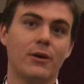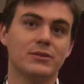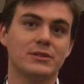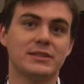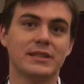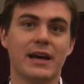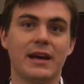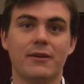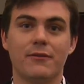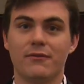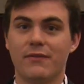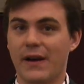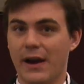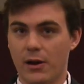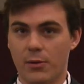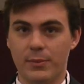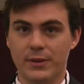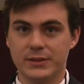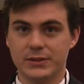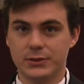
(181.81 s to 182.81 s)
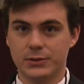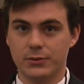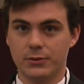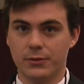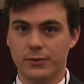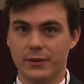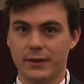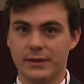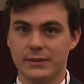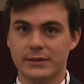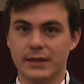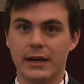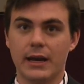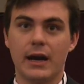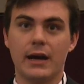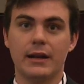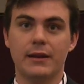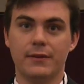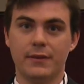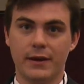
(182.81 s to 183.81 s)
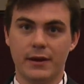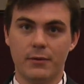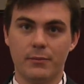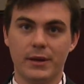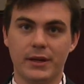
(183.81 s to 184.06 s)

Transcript: outside environmental things that got in there,